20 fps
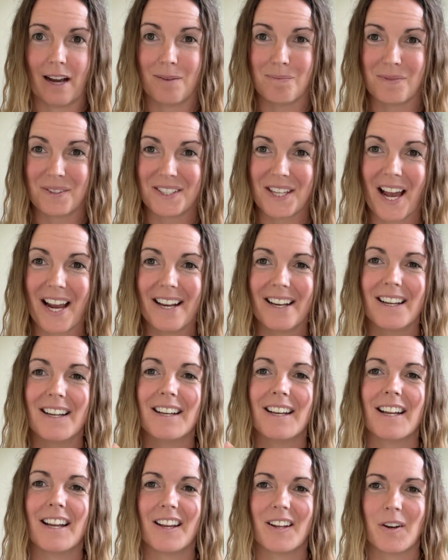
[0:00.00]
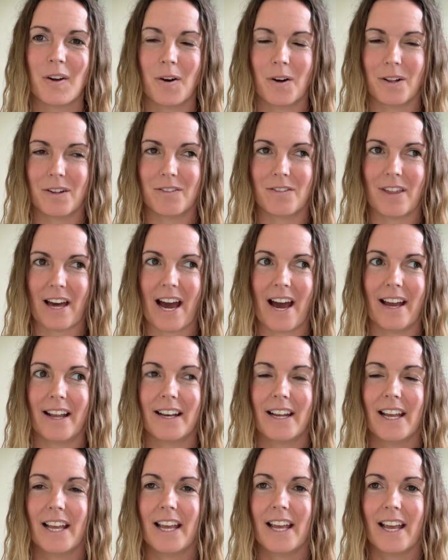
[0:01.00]
sign-in and all of that
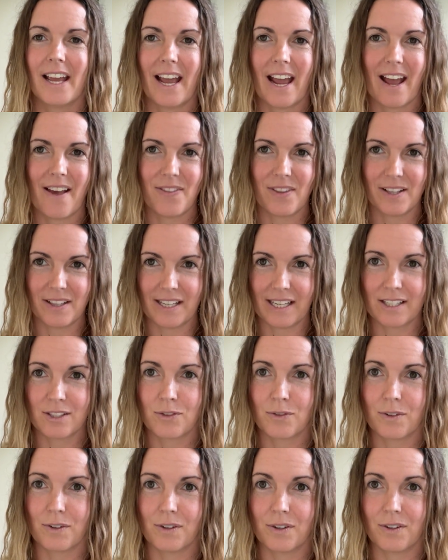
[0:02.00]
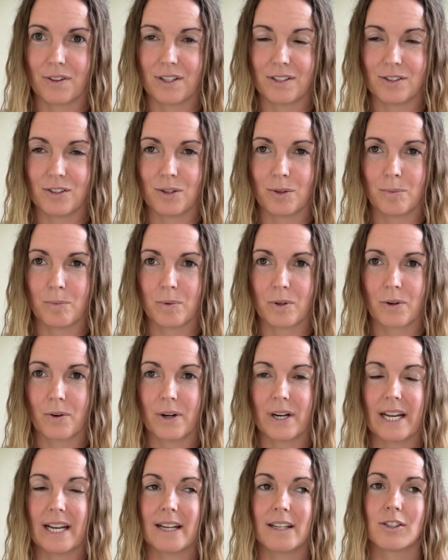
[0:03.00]
and the links for the Zoom
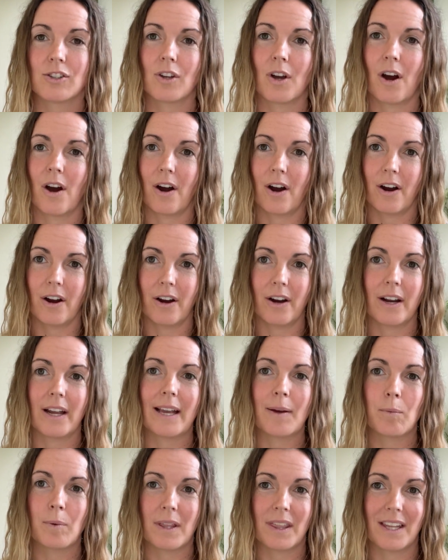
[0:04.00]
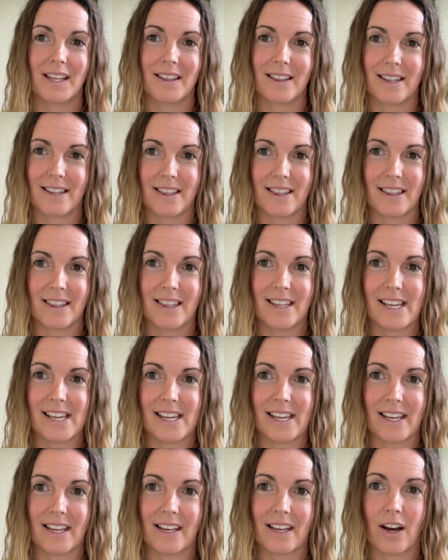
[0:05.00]
recordings are within
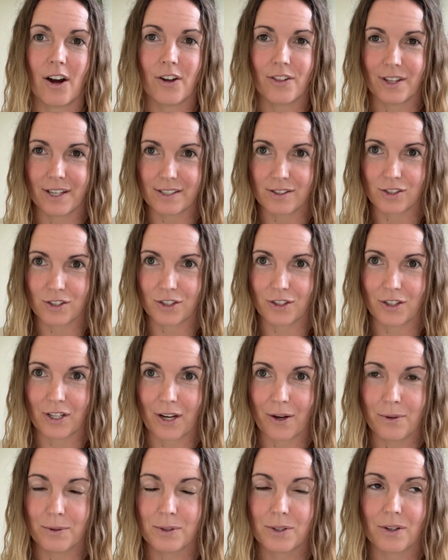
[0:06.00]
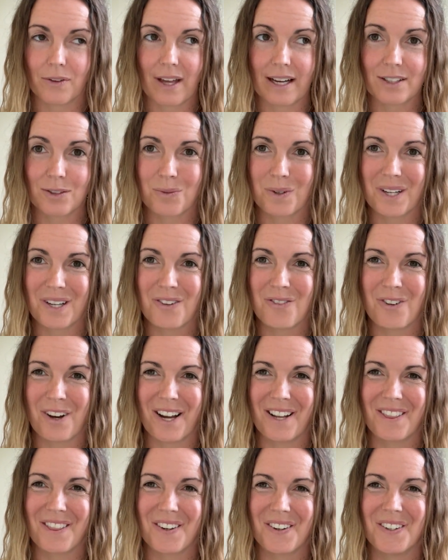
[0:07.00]
the online studio. So that's where you
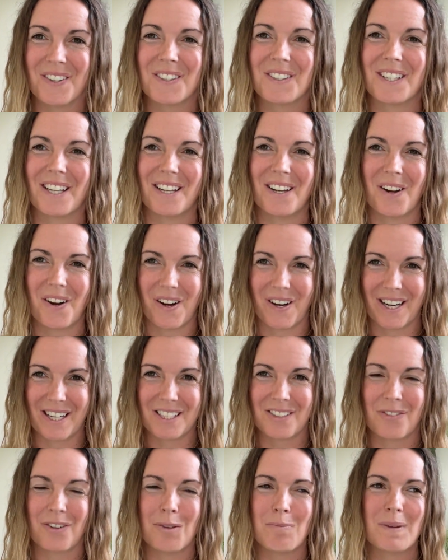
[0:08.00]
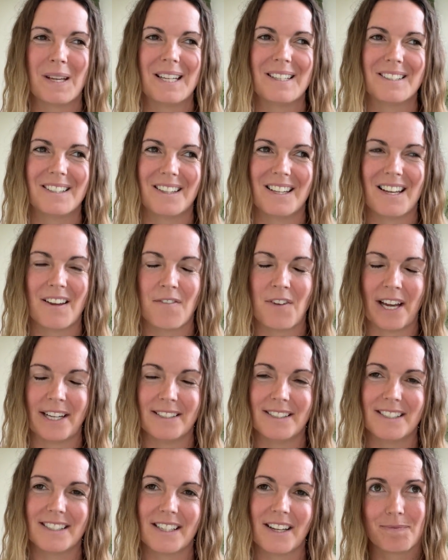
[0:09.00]
find those and RSVP to the
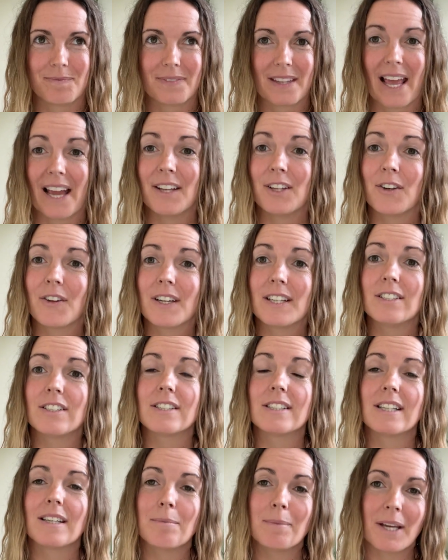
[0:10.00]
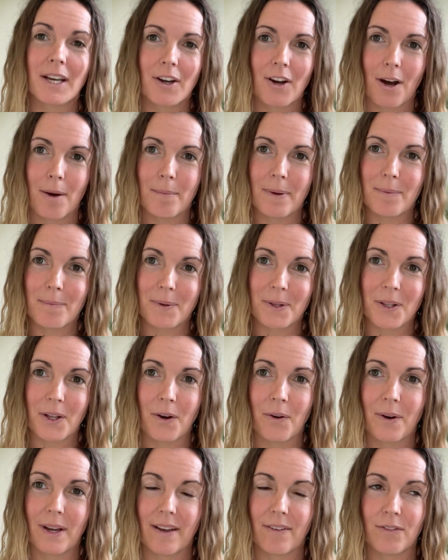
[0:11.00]
event. And you can just leave me a comment
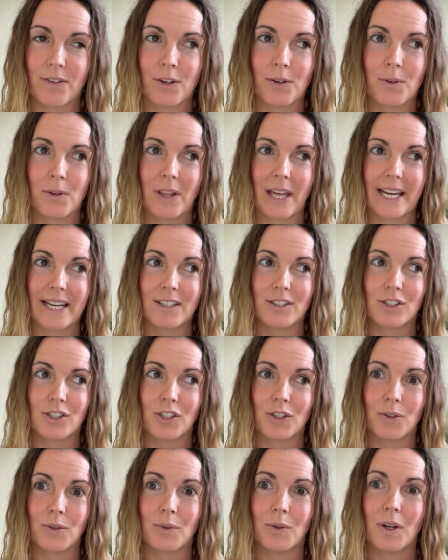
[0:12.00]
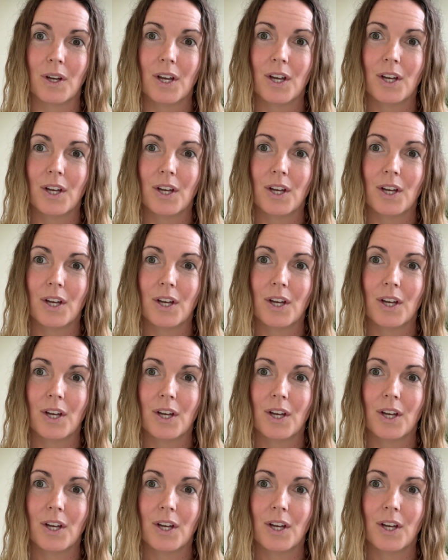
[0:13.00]
below if you'd like to